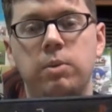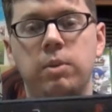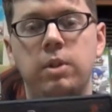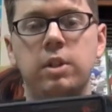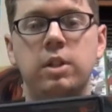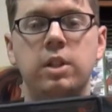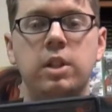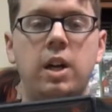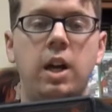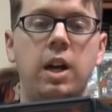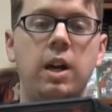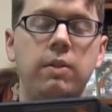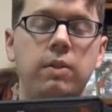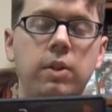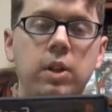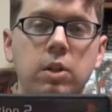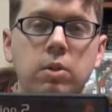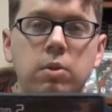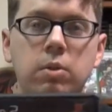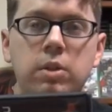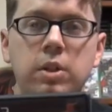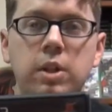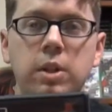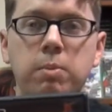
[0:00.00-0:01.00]
It's kind of an
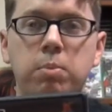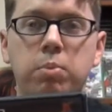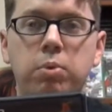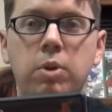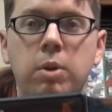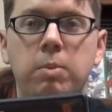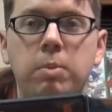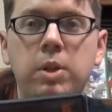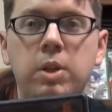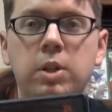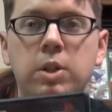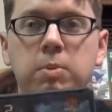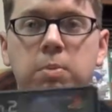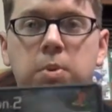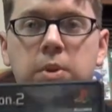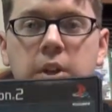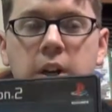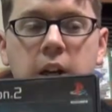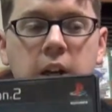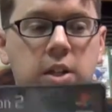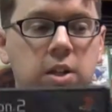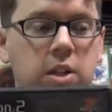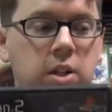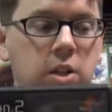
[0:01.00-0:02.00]
interesting premise, but
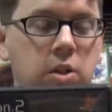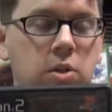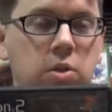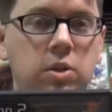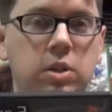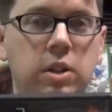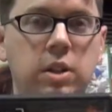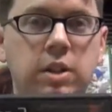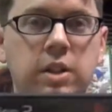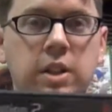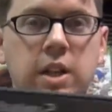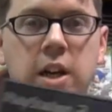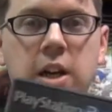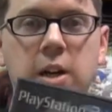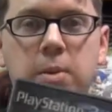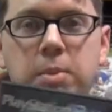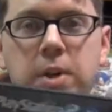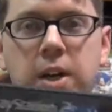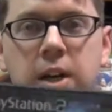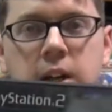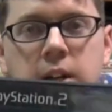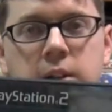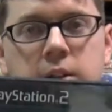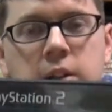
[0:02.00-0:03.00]
the execution is kind of
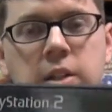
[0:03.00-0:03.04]
bad.